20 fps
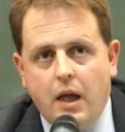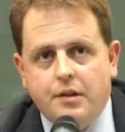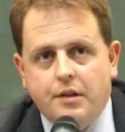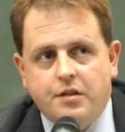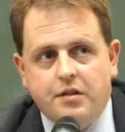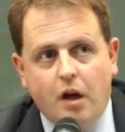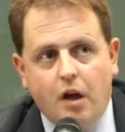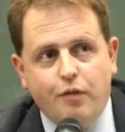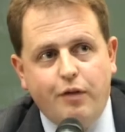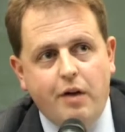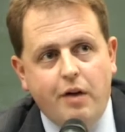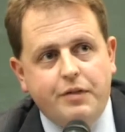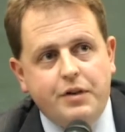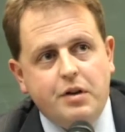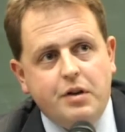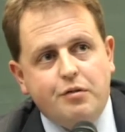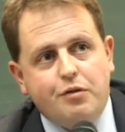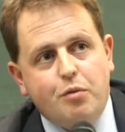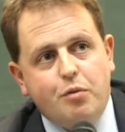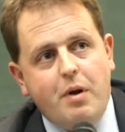It's
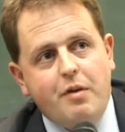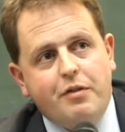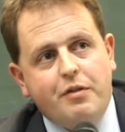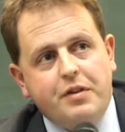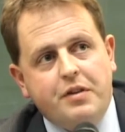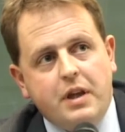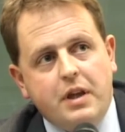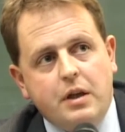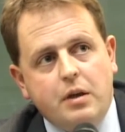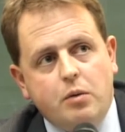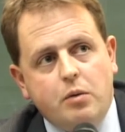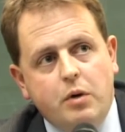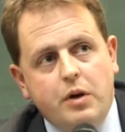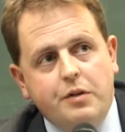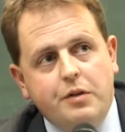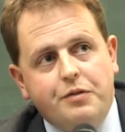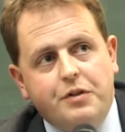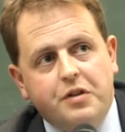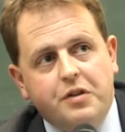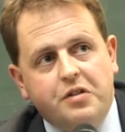self-evident from everything
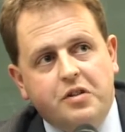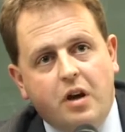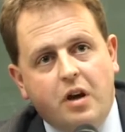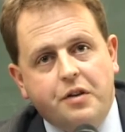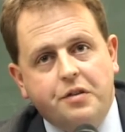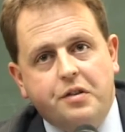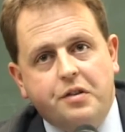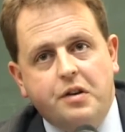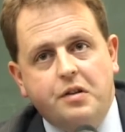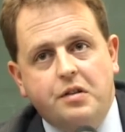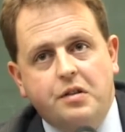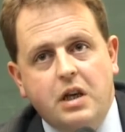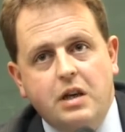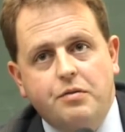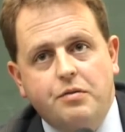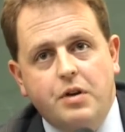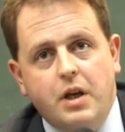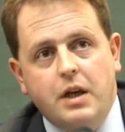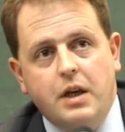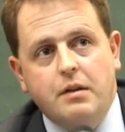we've discussed this
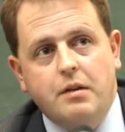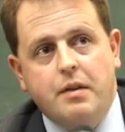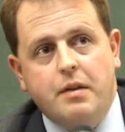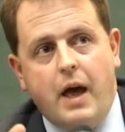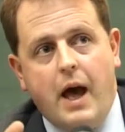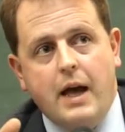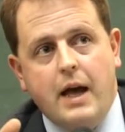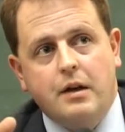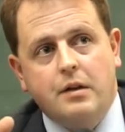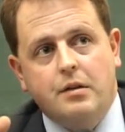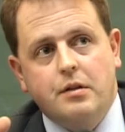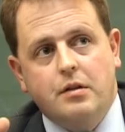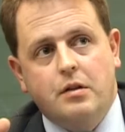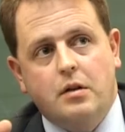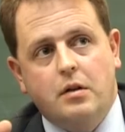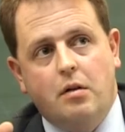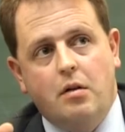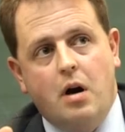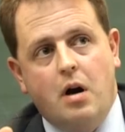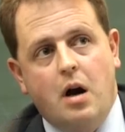evening that
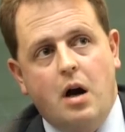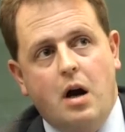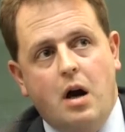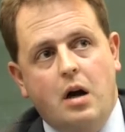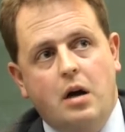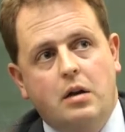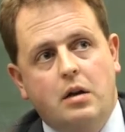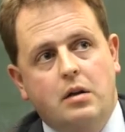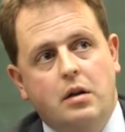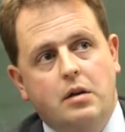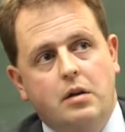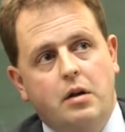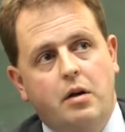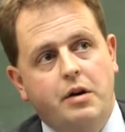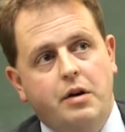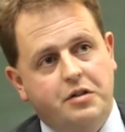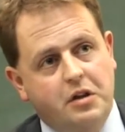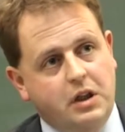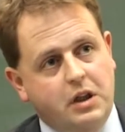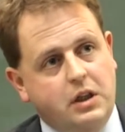
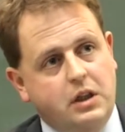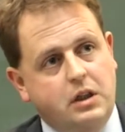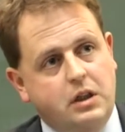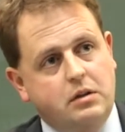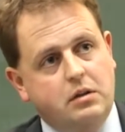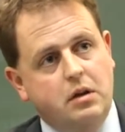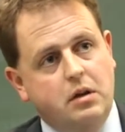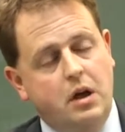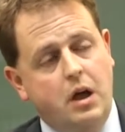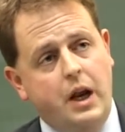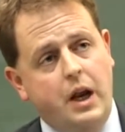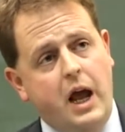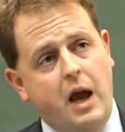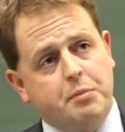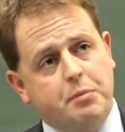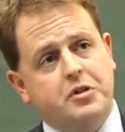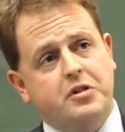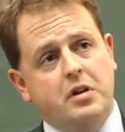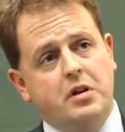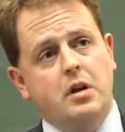there is an
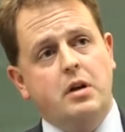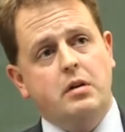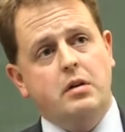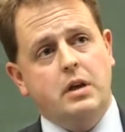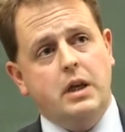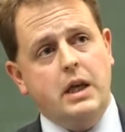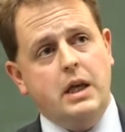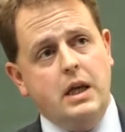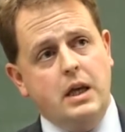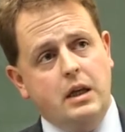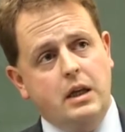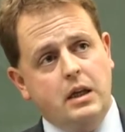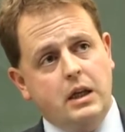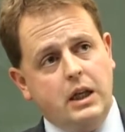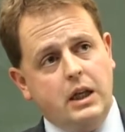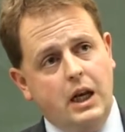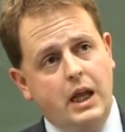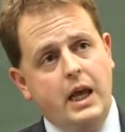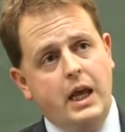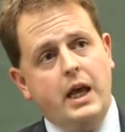absolutely
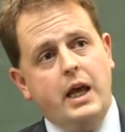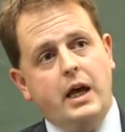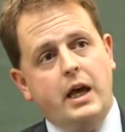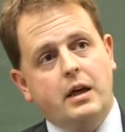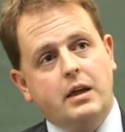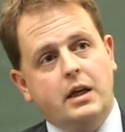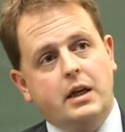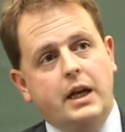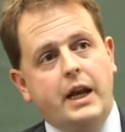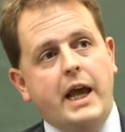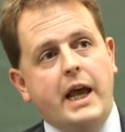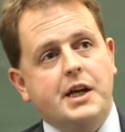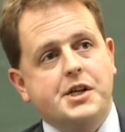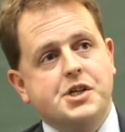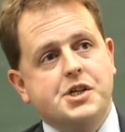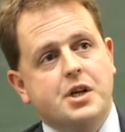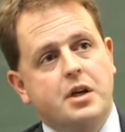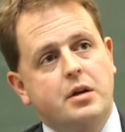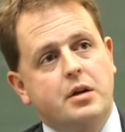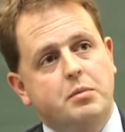clear
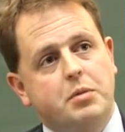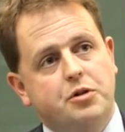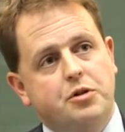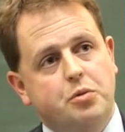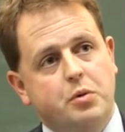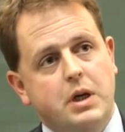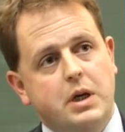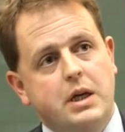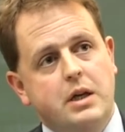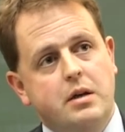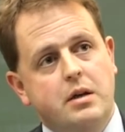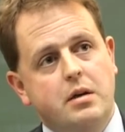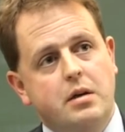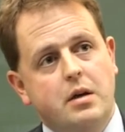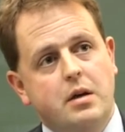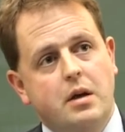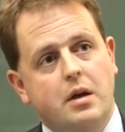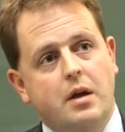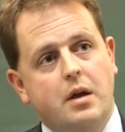connection between